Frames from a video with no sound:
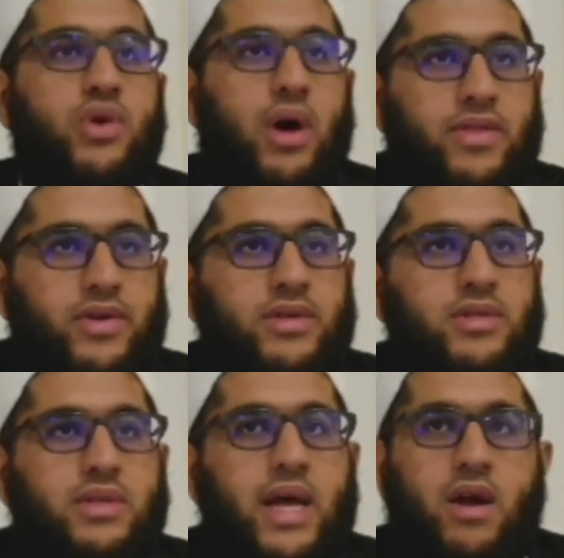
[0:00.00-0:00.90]
to others
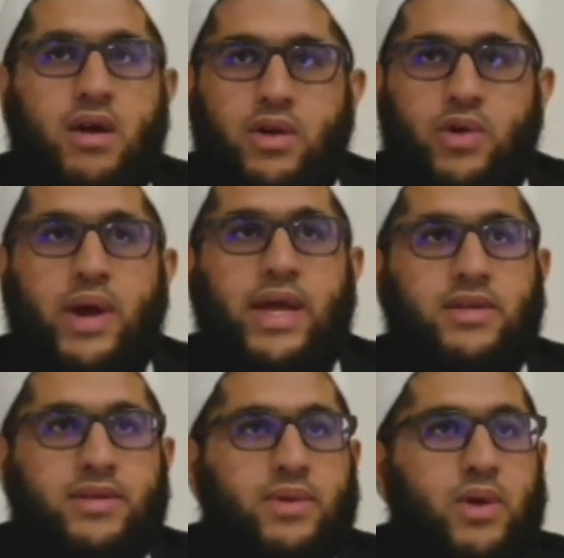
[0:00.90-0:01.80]
that are great,
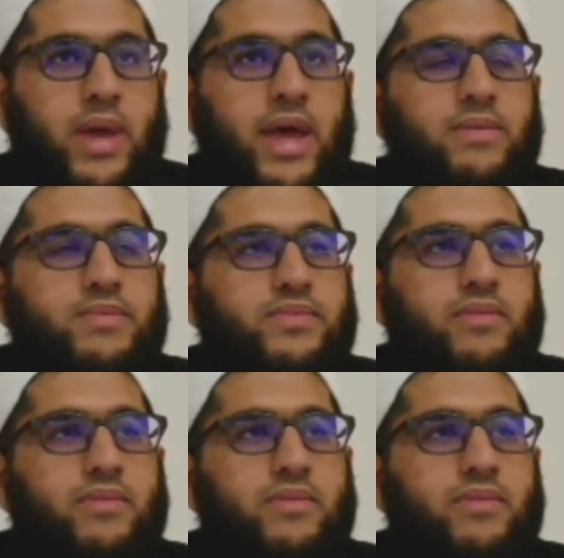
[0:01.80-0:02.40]
okay?